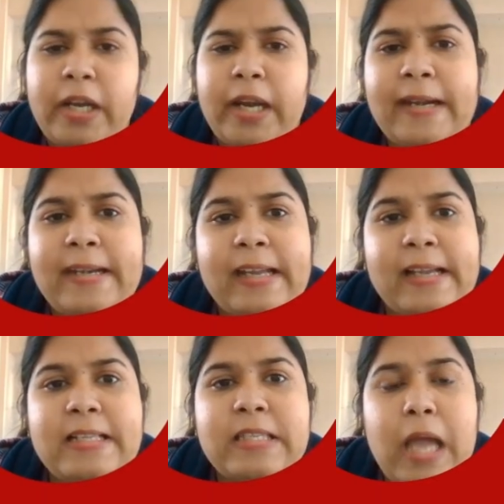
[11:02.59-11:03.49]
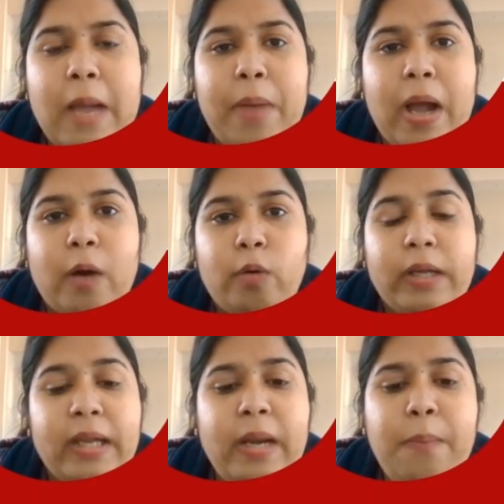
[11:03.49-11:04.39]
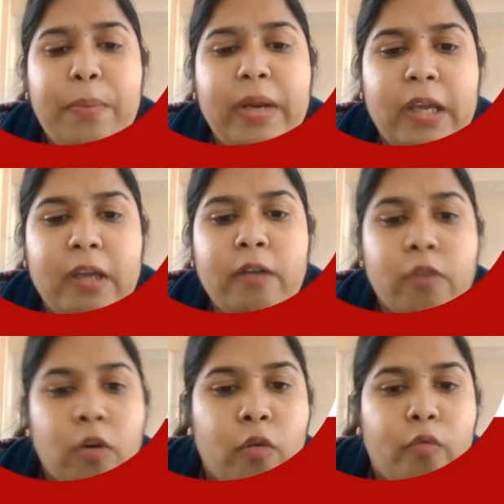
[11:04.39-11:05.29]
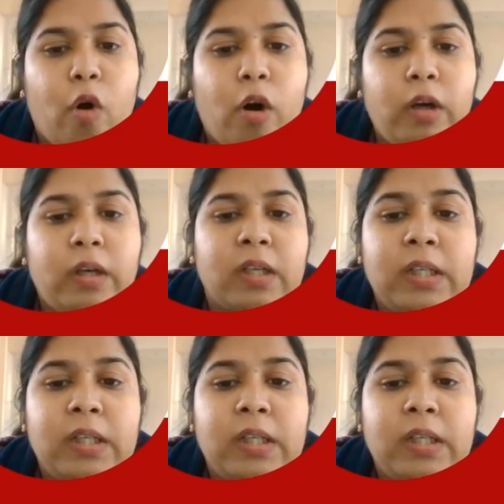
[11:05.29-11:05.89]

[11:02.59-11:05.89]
It tells about in brief what